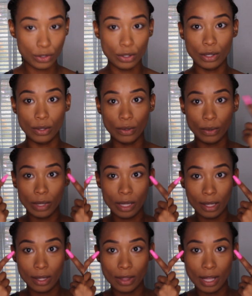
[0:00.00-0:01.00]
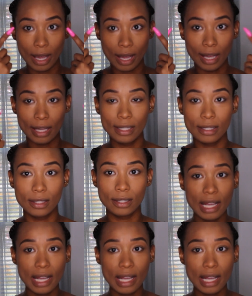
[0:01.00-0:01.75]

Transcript: to the eyes.